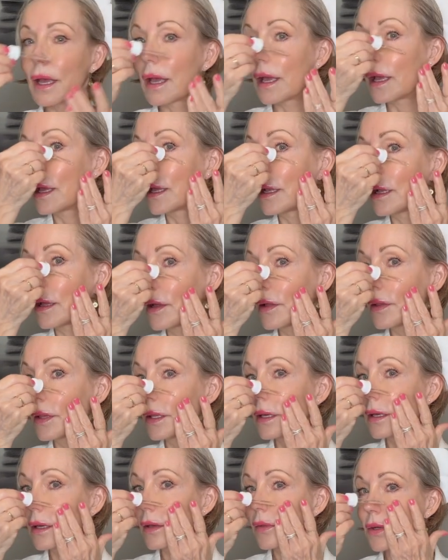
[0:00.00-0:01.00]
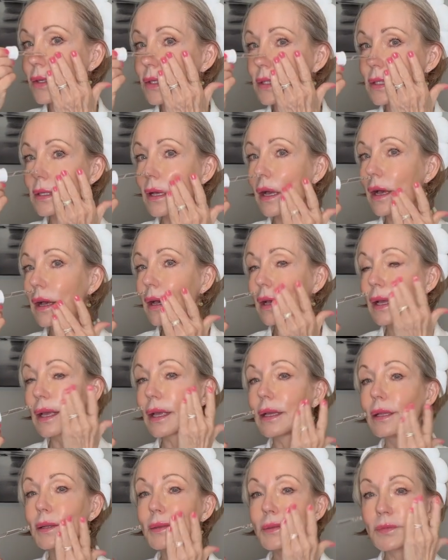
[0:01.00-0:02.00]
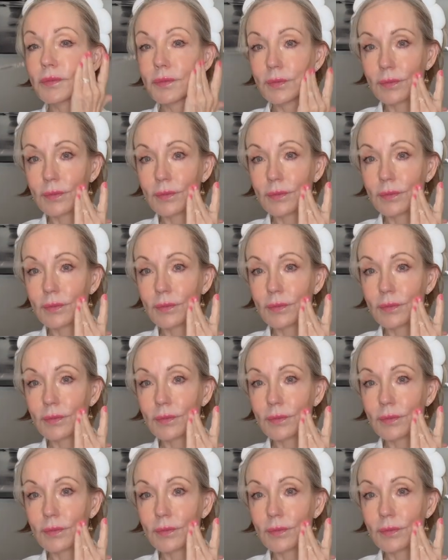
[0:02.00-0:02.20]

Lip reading: And on the other side.